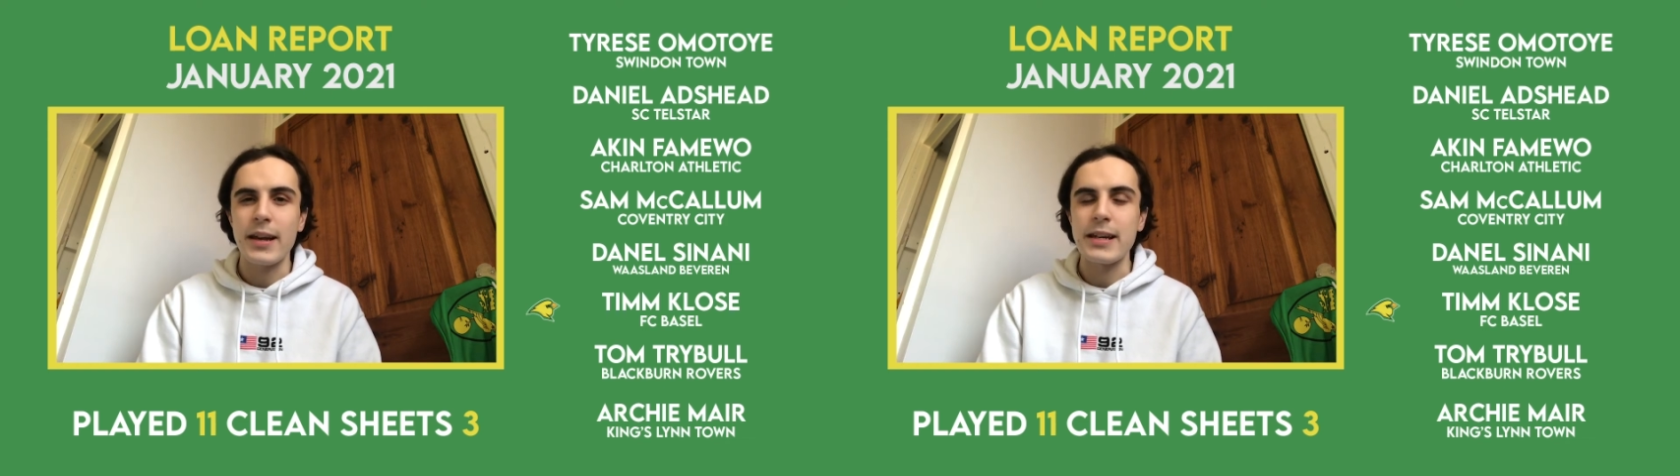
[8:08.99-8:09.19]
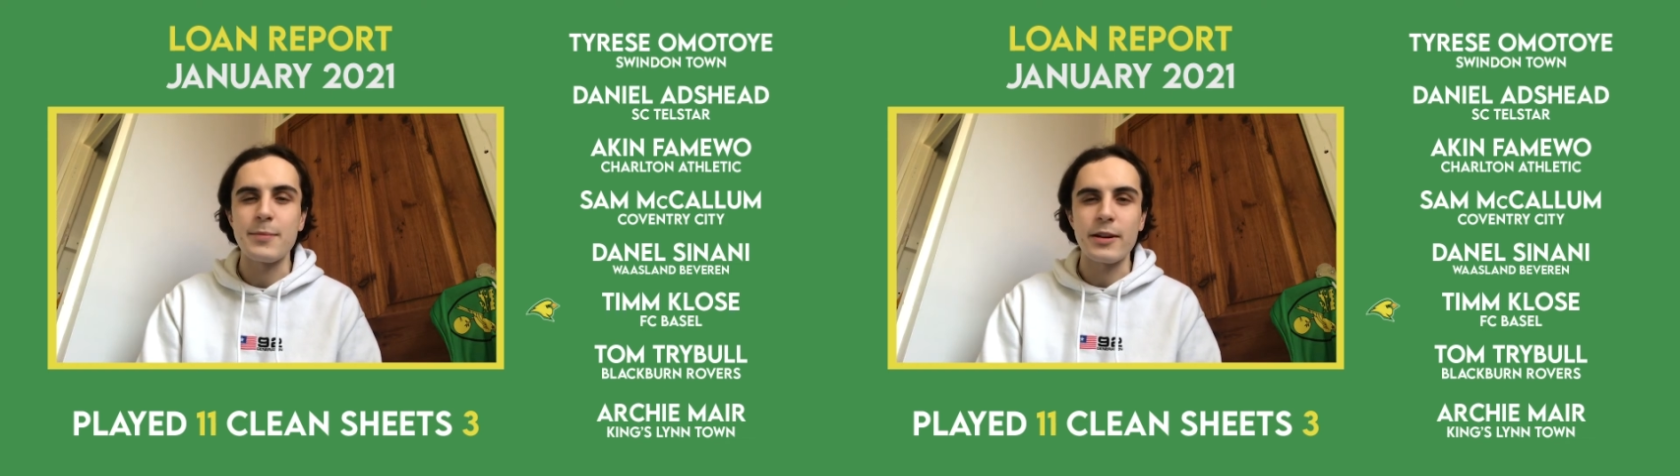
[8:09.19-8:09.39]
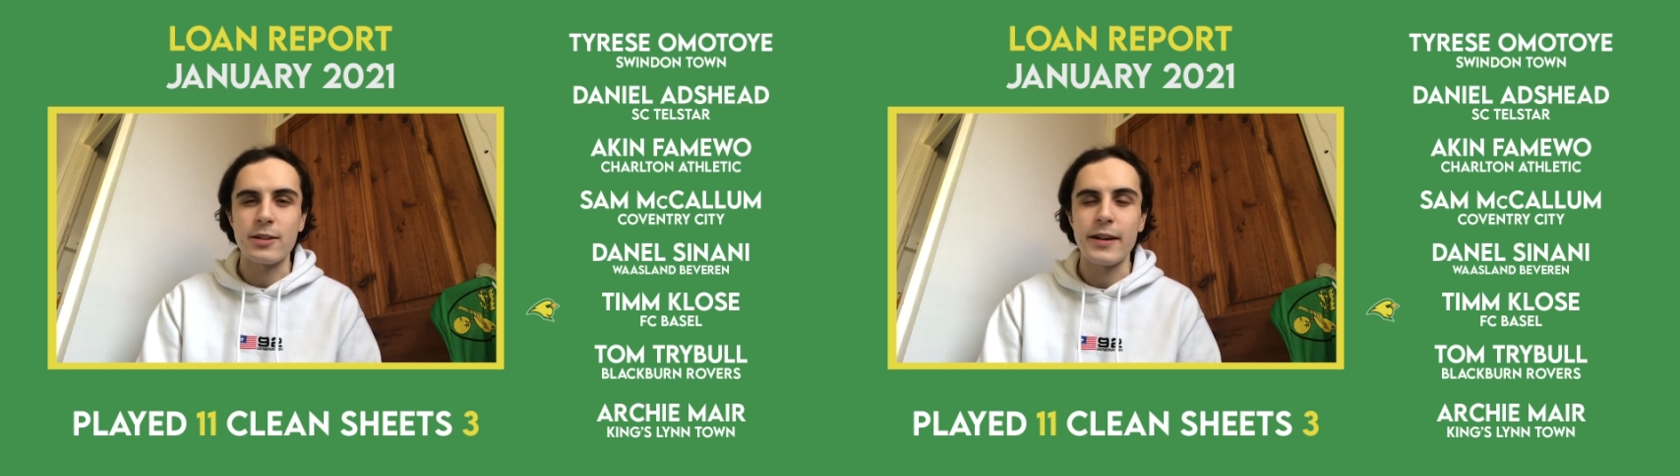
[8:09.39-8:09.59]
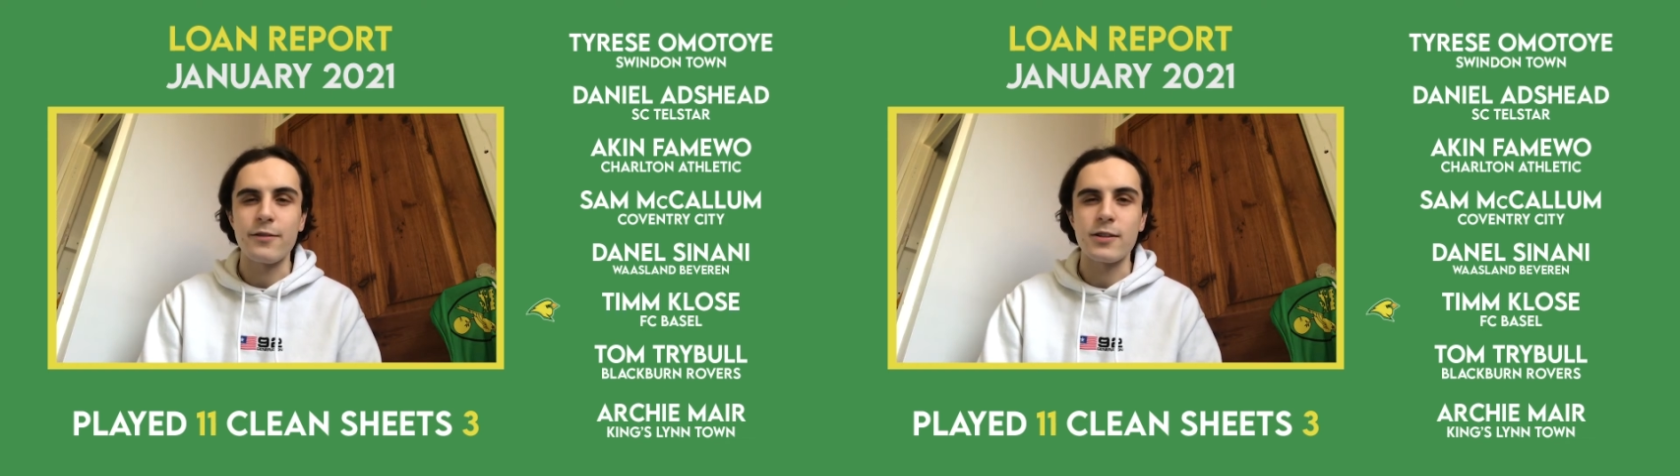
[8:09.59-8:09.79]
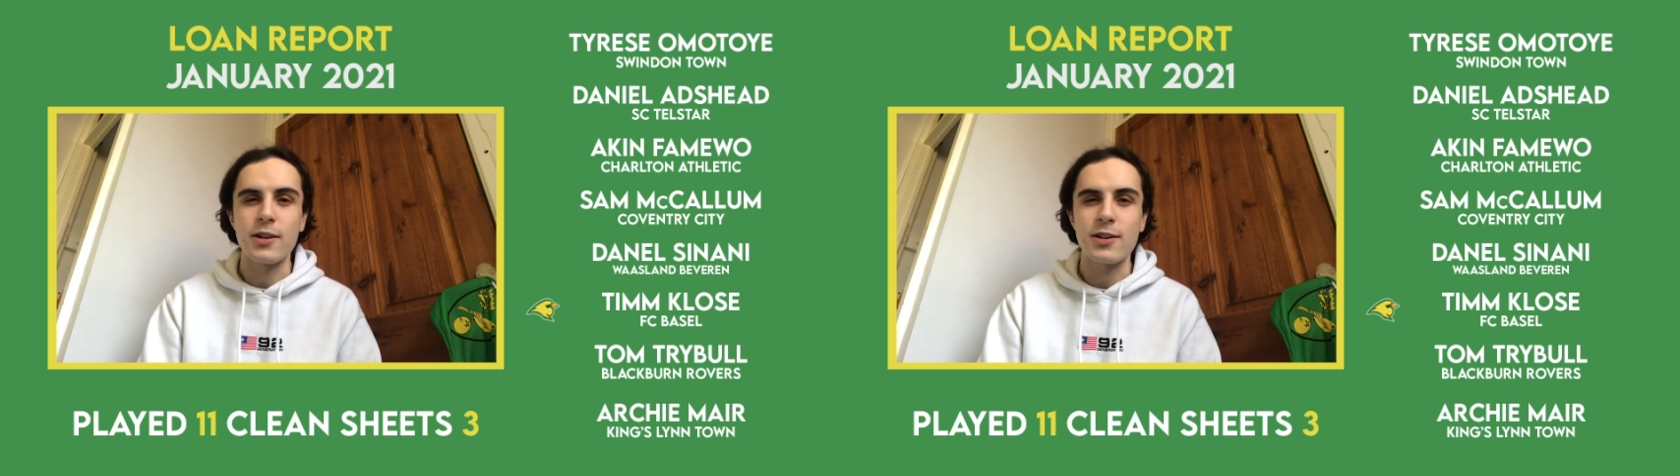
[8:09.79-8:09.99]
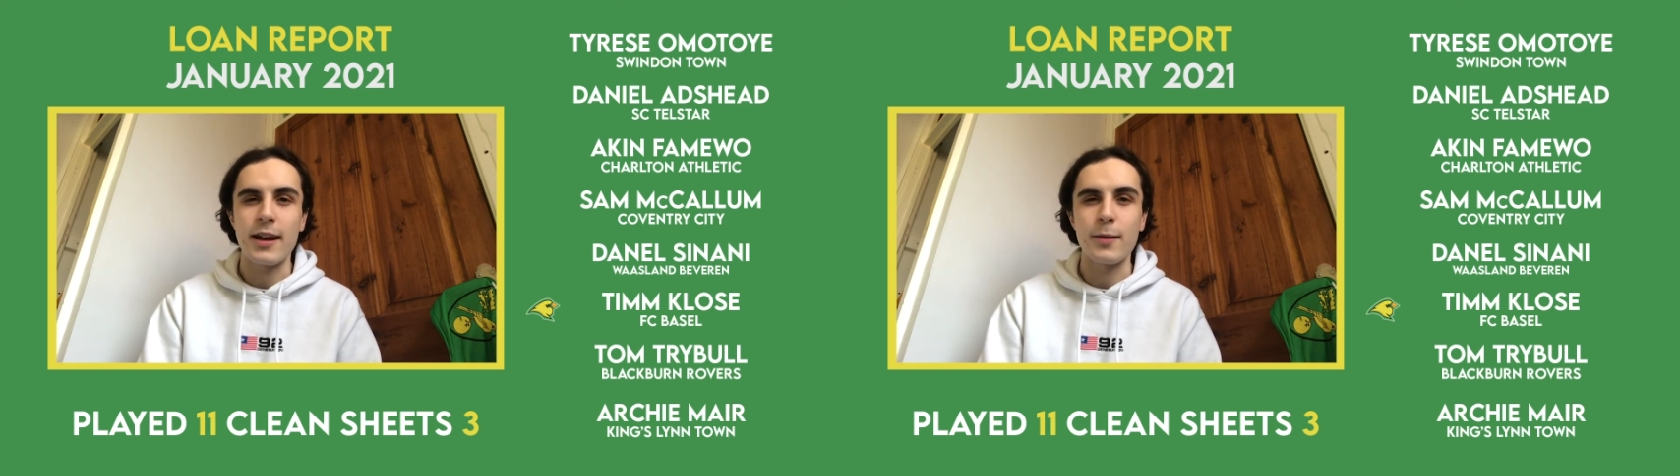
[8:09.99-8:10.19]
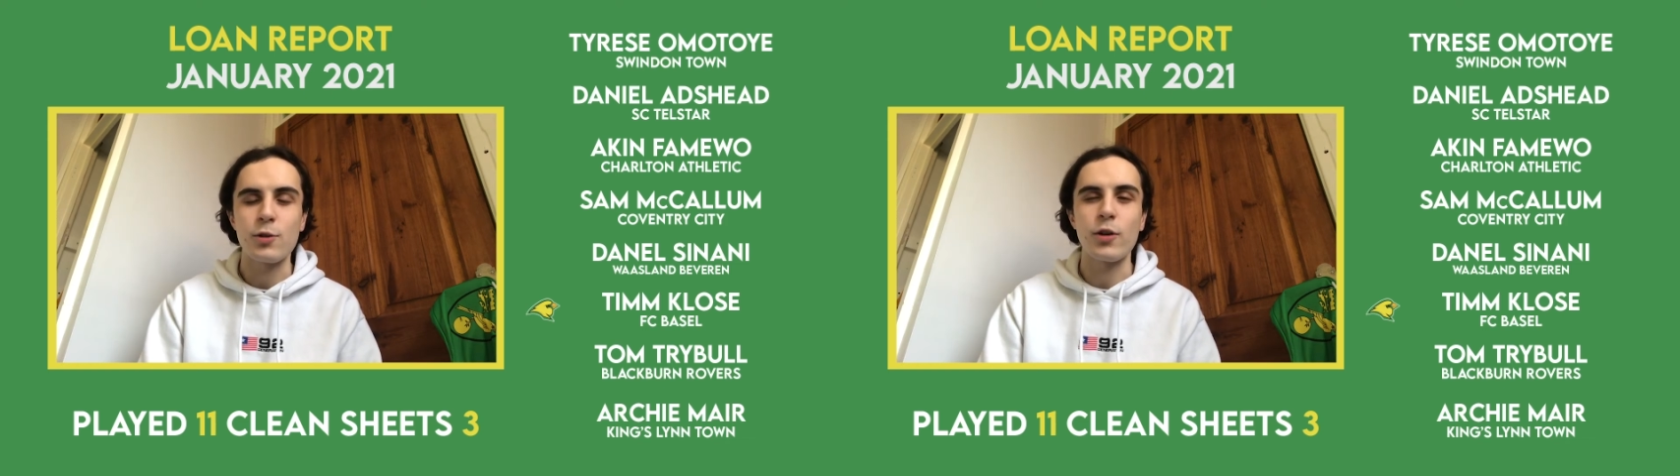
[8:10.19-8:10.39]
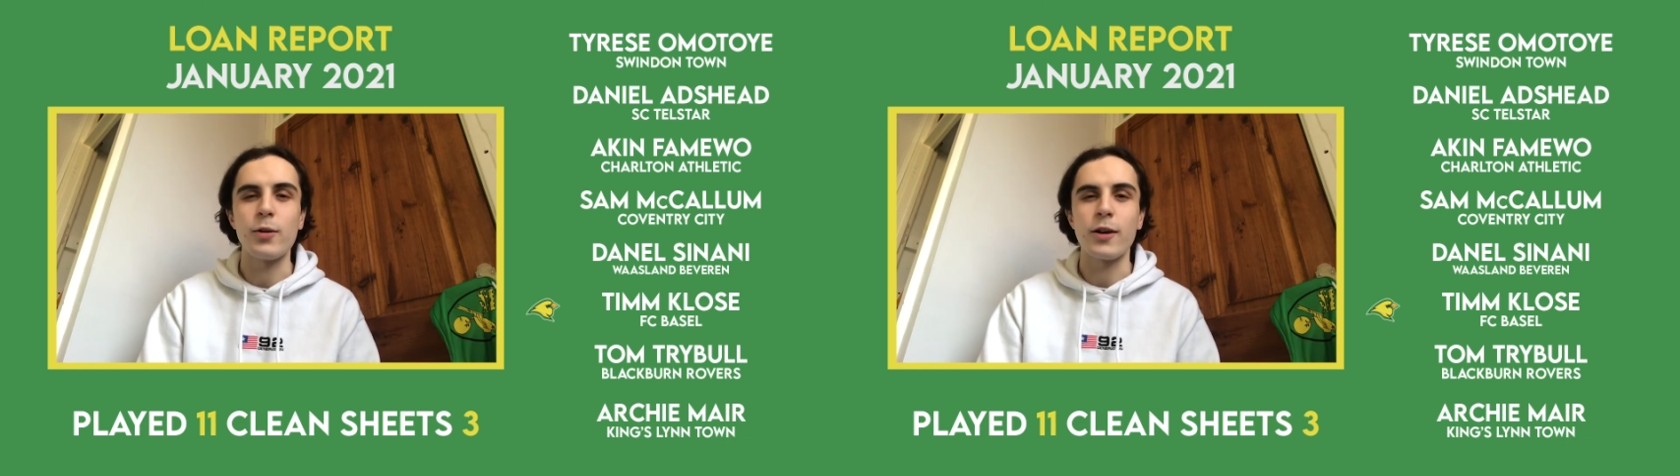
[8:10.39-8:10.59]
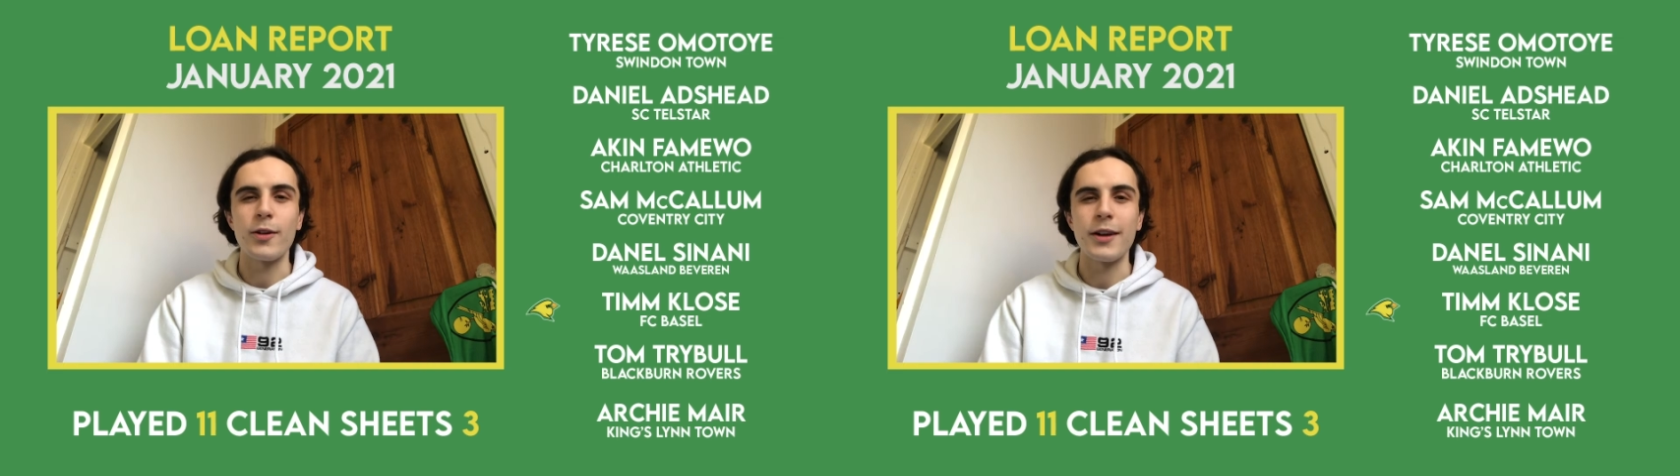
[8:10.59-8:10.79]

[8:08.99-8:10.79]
he's been great for us, and I'm sure he'll go